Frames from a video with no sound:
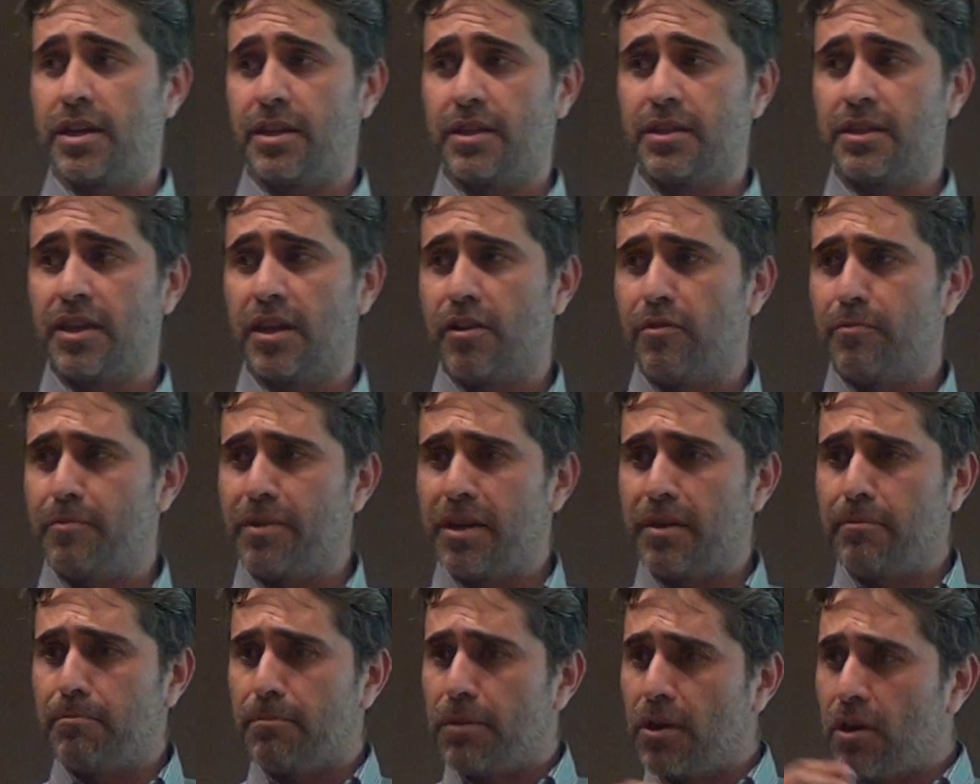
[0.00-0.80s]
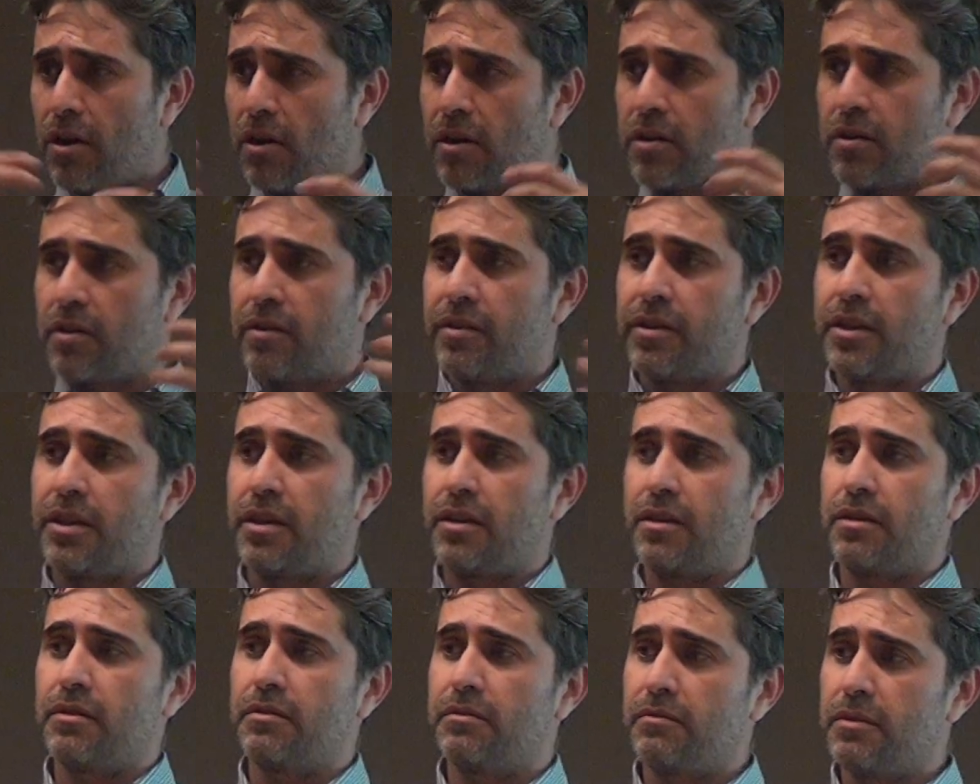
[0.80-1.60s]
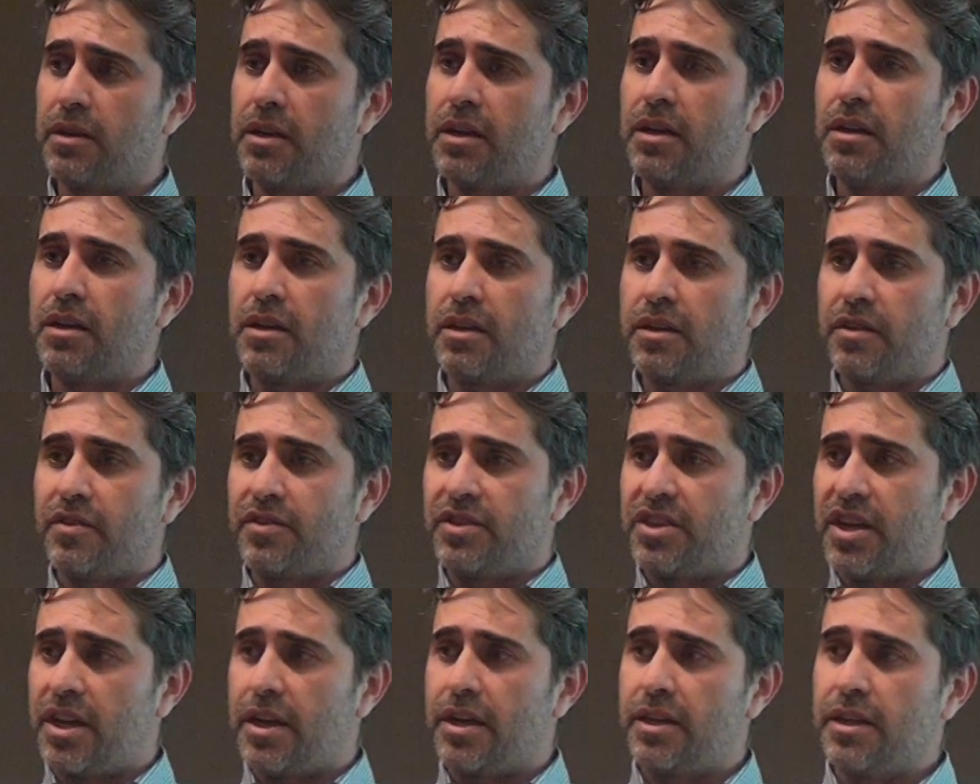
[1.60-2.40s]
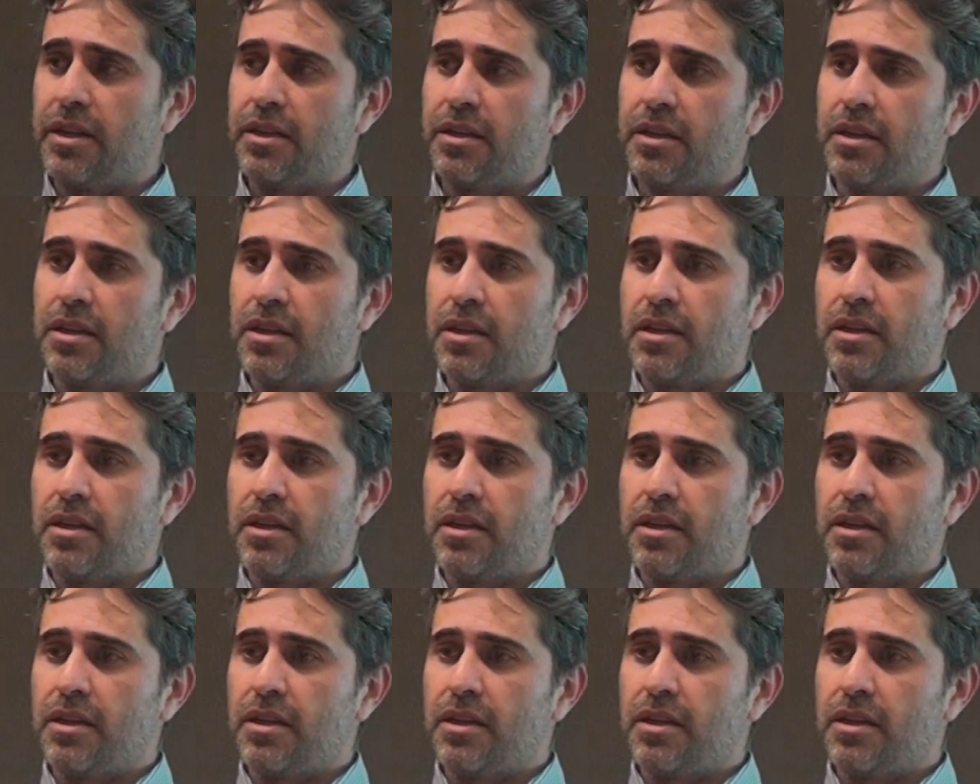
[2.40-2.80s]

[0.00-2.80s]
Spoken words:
Instead of being blockchain,